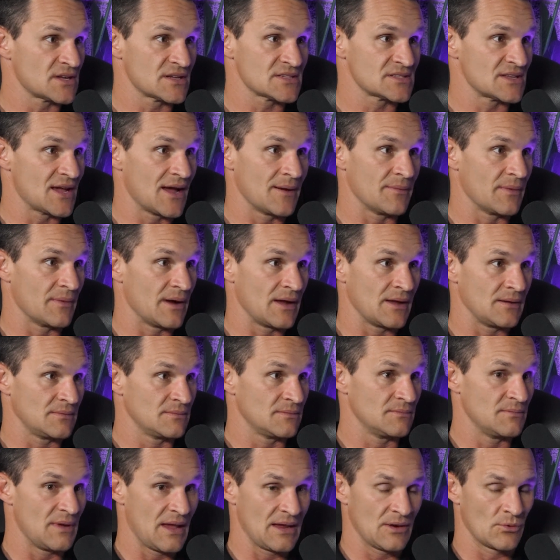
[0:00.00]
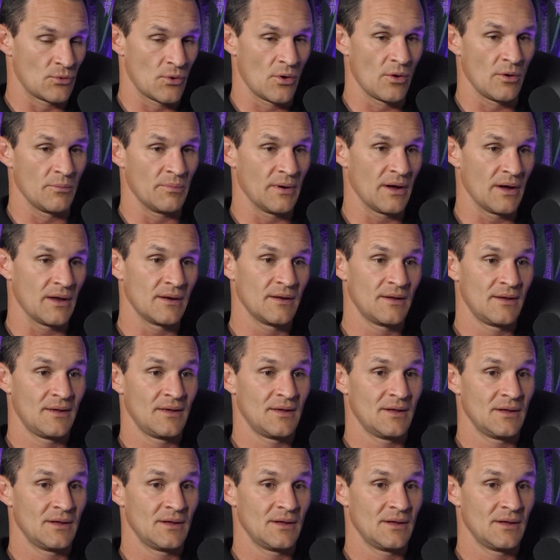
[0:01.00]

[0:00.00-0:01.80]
That's not my main role. But